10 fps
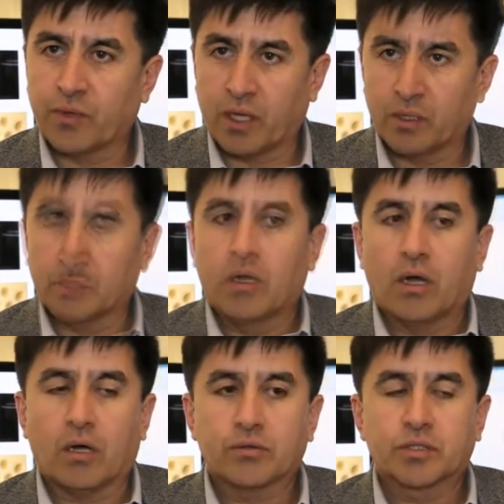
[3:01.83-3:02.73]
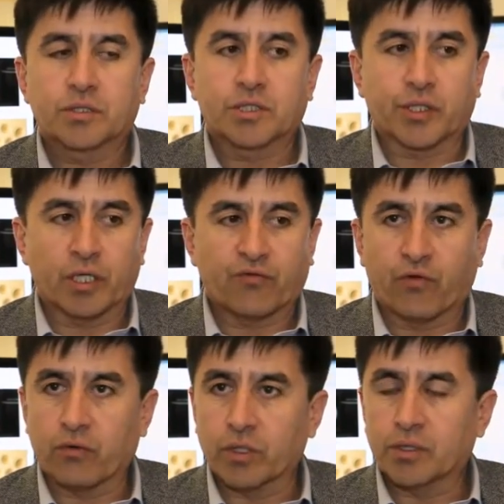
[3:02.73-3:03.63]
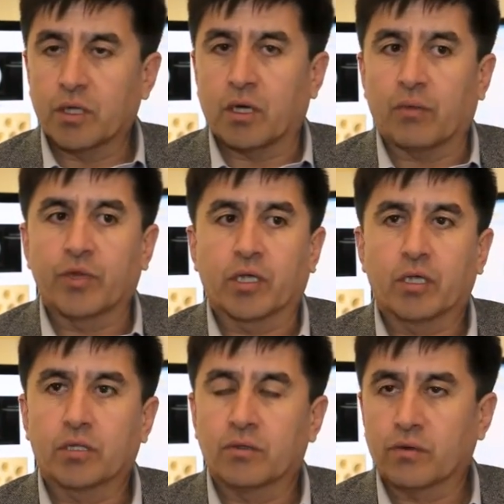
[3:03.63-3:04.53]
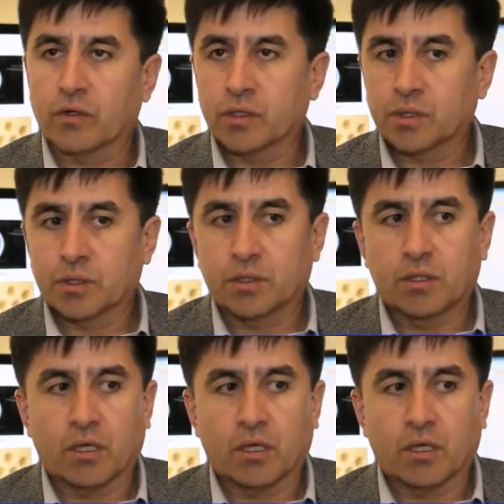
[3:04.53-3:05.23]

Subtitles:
pace. The straightforward application, of course,